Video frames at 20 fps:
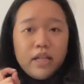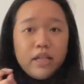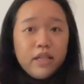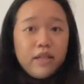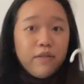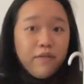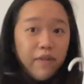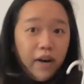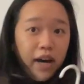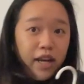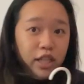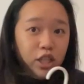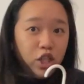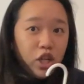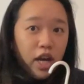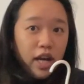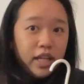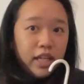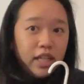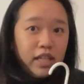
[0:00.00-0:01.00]
Define
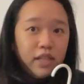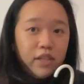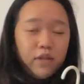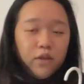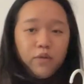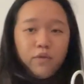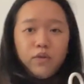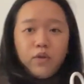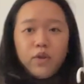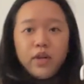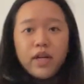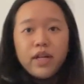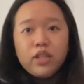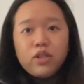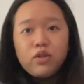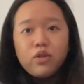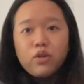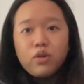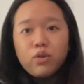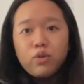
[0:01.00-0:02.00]
jacket, so if you guys
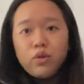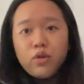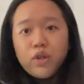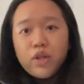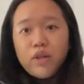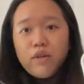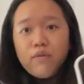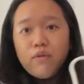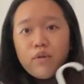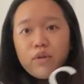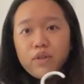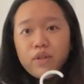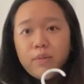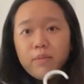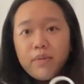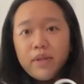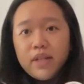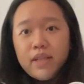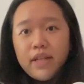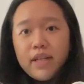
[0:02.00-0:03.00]
are looking for
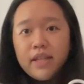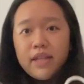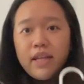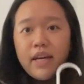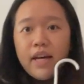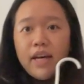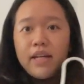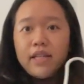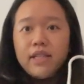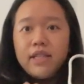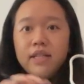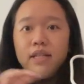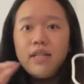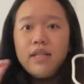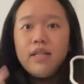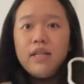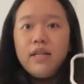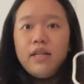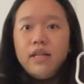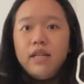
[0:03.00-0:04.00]
something like that,
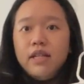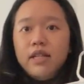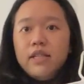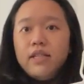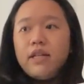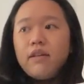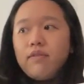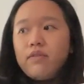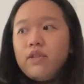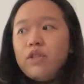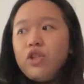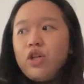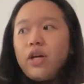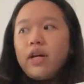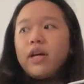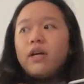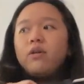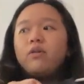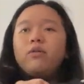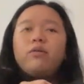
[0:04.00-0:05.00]
definitely check
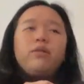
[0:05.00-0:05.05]
out Old